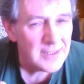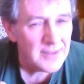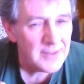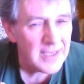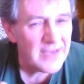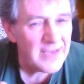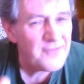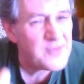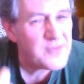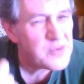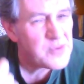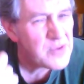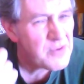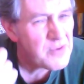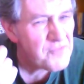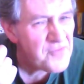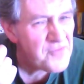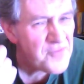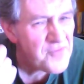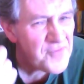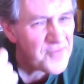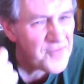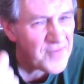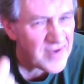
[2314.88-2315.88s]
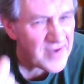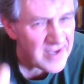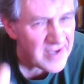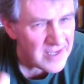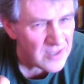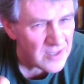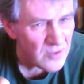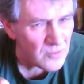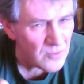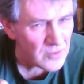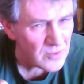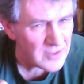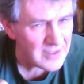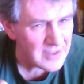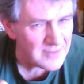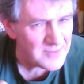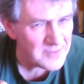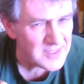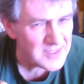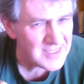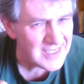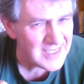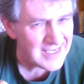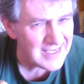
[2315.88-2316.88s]
If you can feel what I'm
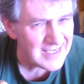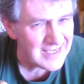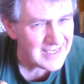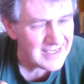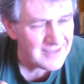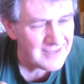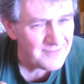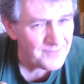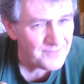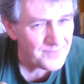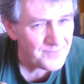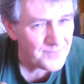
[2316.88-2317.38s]
saying,